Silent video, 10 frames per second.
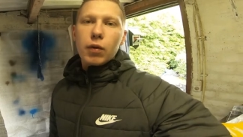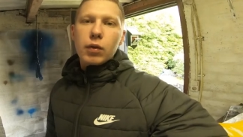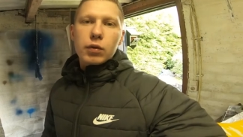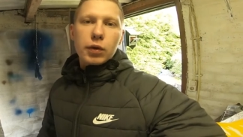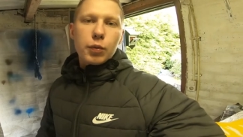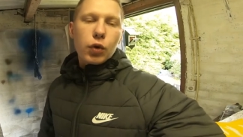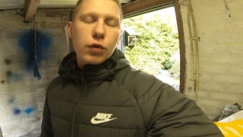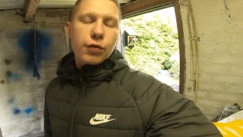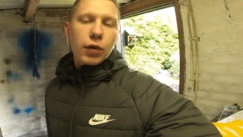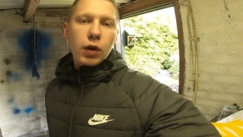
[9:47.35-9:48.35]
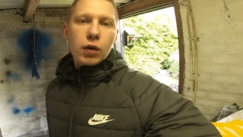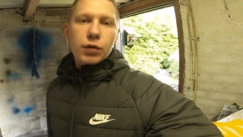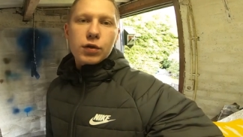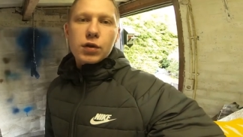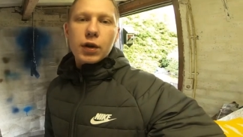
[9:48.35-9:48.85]
I will remove
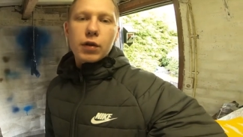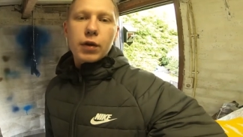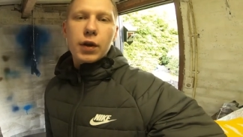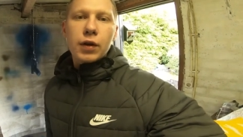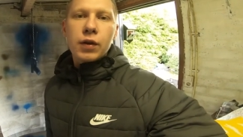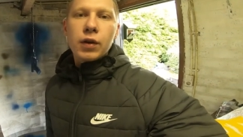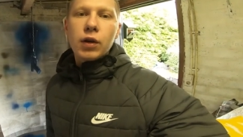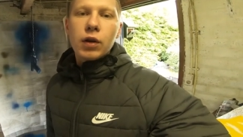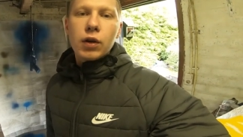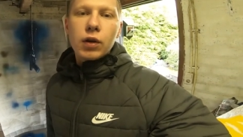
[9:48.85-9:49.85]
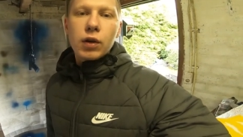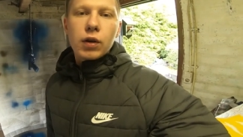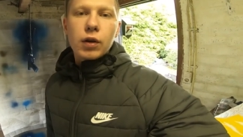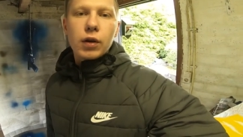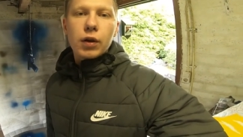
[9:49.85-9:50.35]
all the stickering
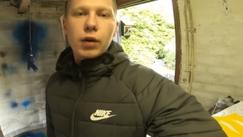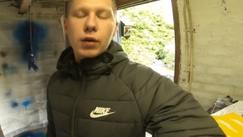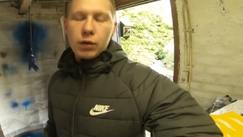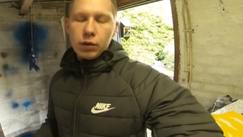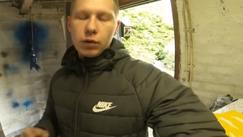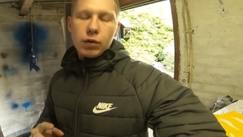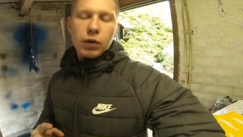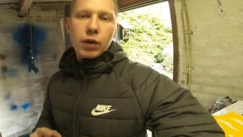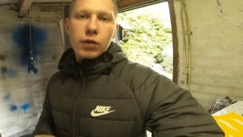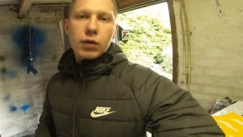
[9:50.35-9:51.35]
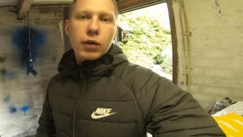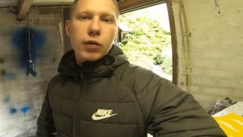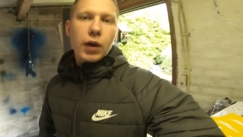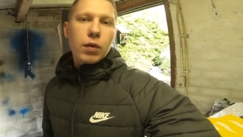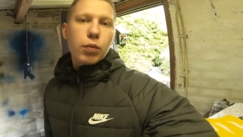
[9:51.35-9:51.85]
uh, not the
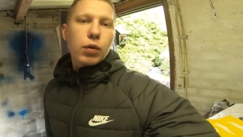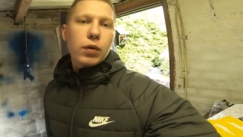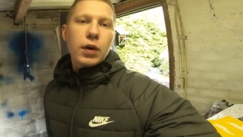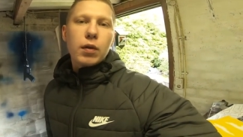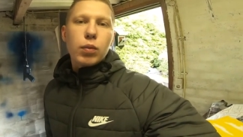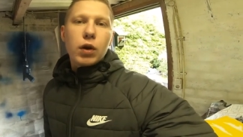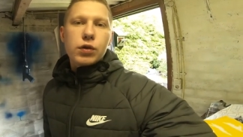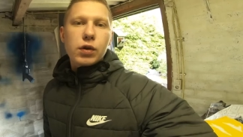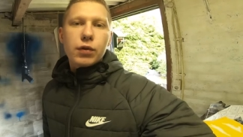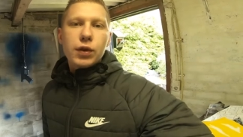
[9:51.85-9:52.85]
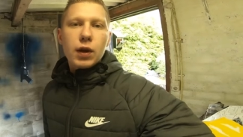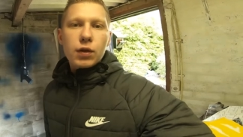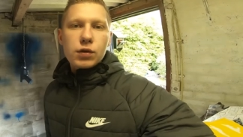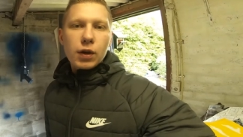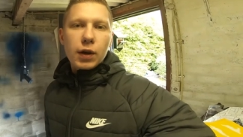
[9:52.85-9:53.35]
tape that blocks off the
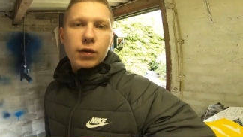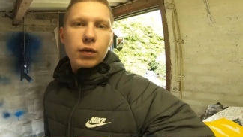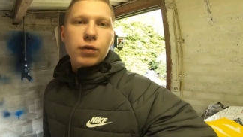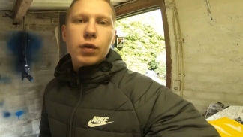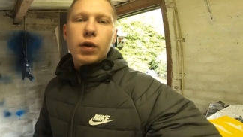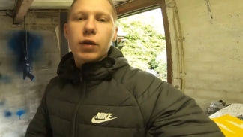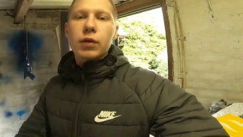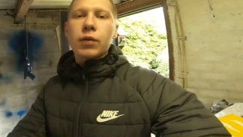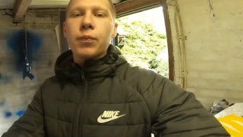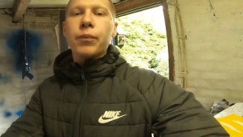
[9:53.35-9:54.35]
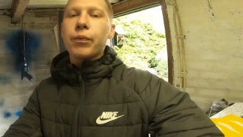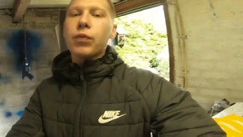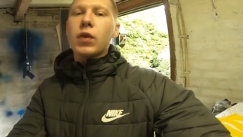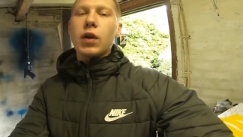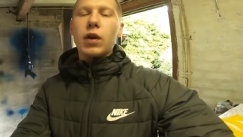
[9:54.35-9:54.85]
inside of the gun
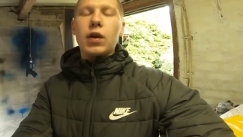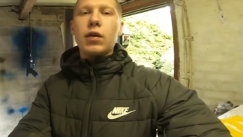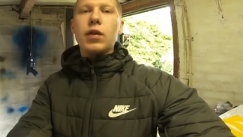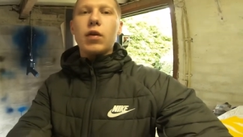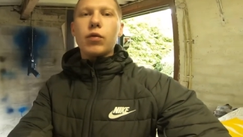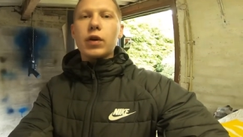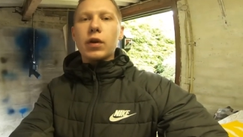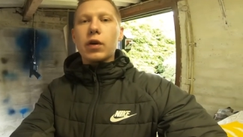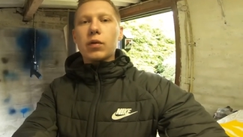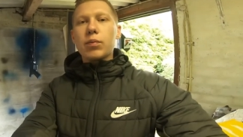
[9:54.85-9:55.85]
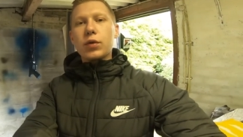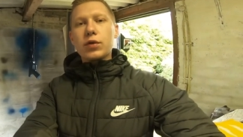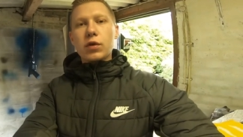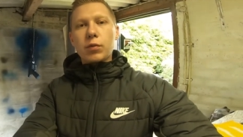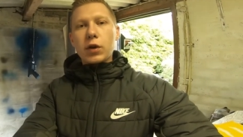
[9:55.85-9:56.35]
and then we are gonna put
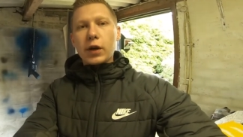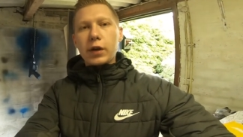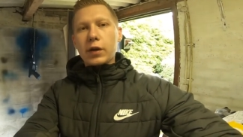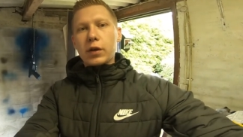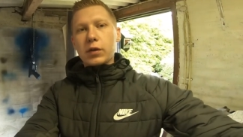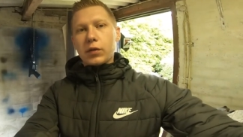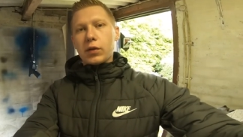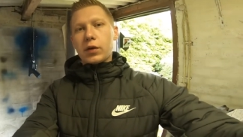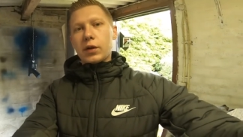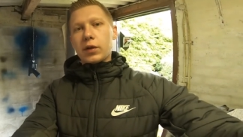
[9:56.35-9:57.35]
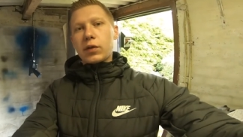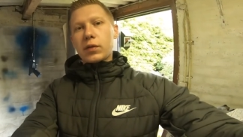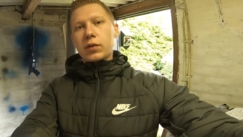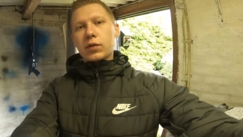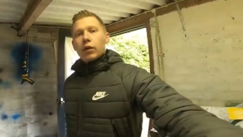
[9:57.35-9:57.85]
some clear coat on it
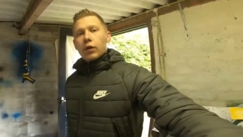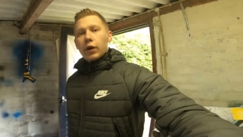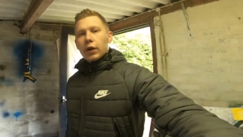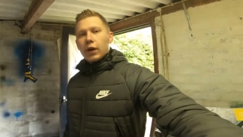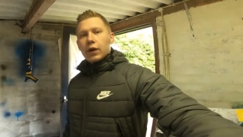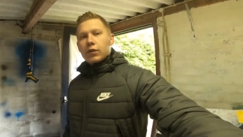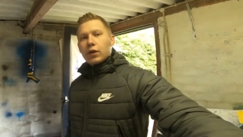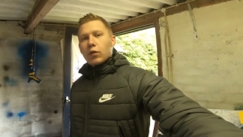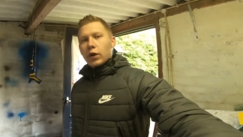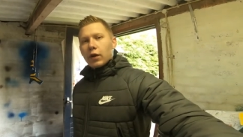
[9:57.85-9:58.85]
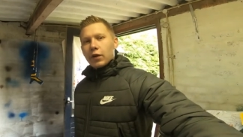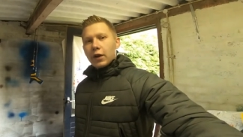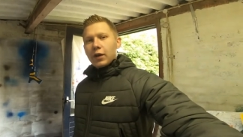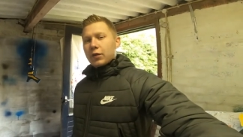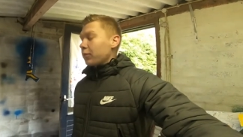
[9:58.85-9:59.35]
okay guys here we are
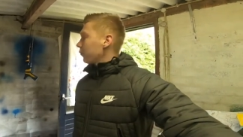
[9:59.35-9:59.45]
again